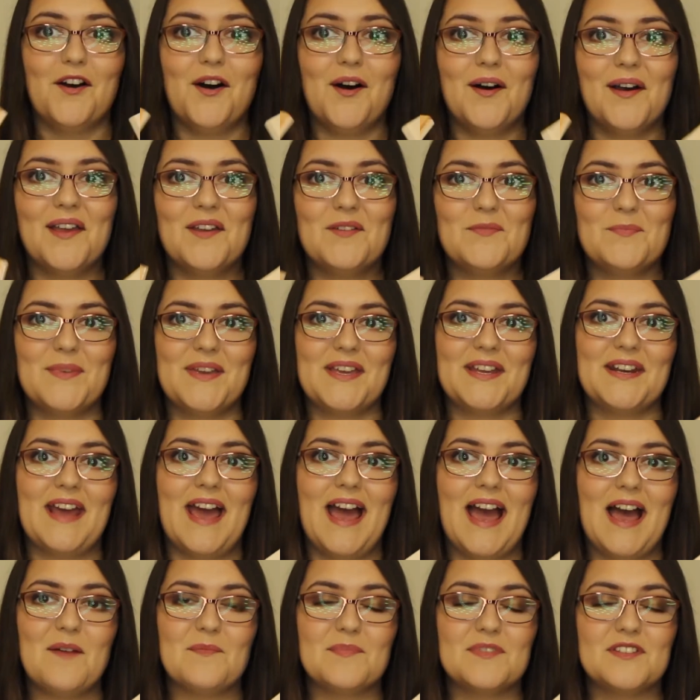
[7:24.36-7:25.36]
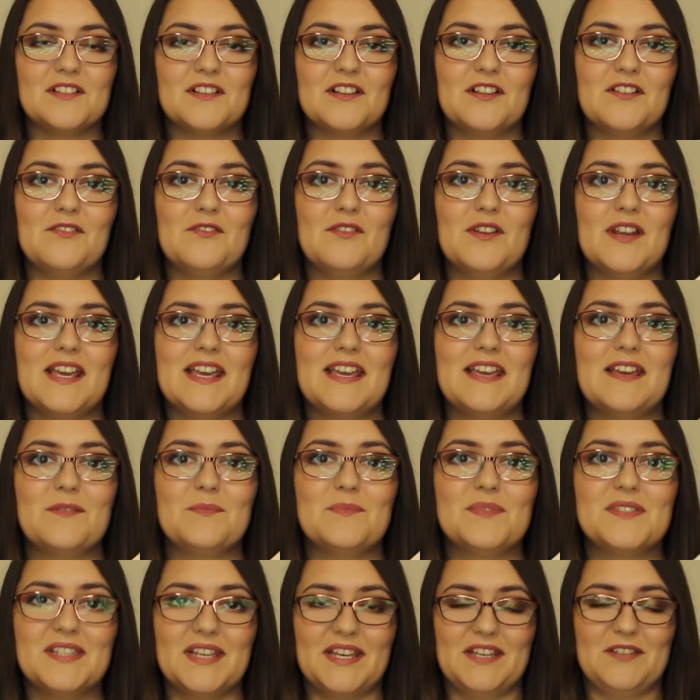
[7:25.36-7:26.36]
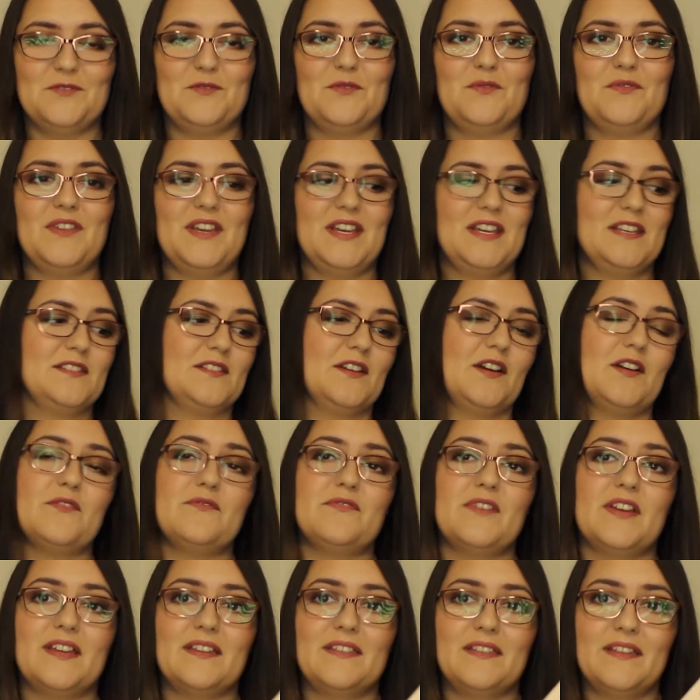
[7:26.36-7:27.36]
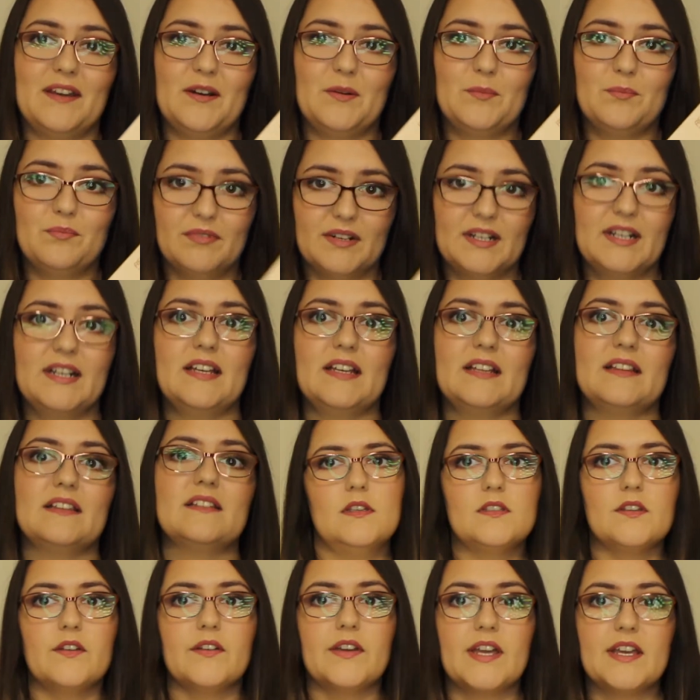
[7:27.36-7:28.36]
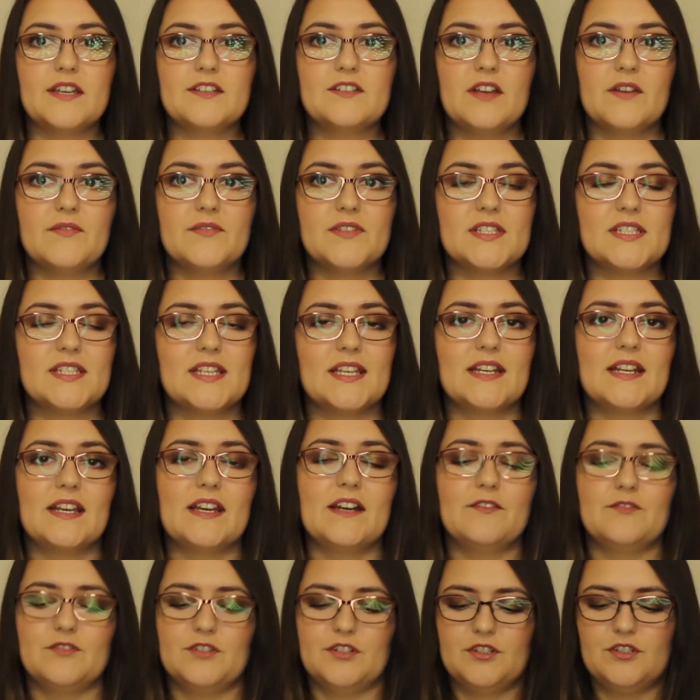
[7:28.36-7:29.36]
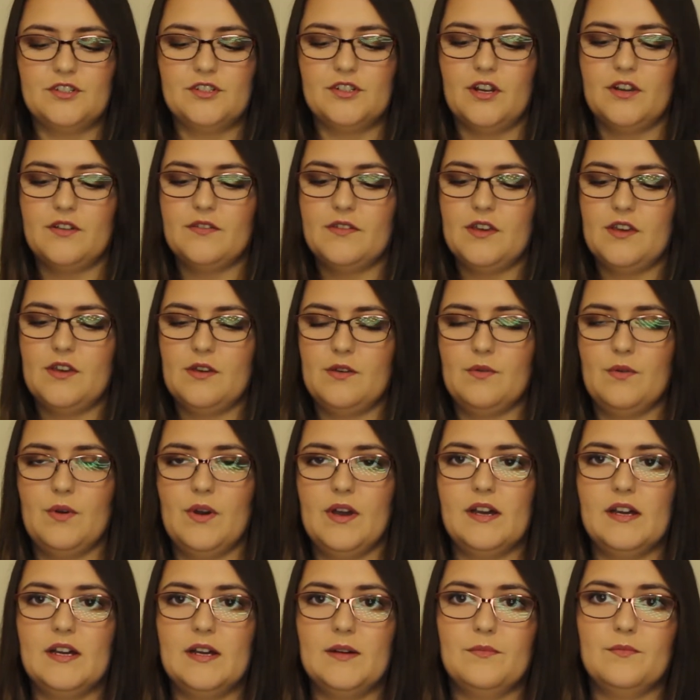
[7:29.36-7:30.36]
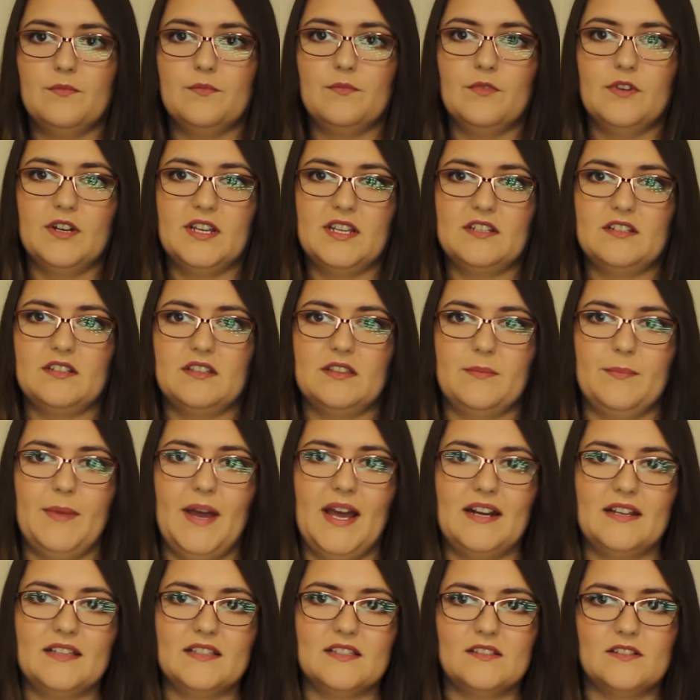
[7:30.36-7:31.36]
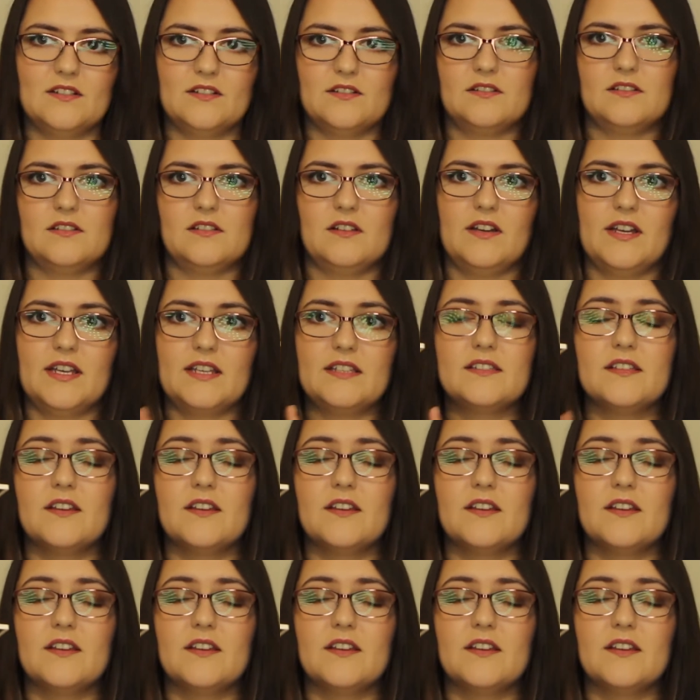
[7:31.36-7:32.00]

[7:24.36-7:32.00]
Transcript: I have been absolutely obsessed with these. I think they are brilliant. So in case you haven't seen it, I'll just show you what each of the palettes looks like.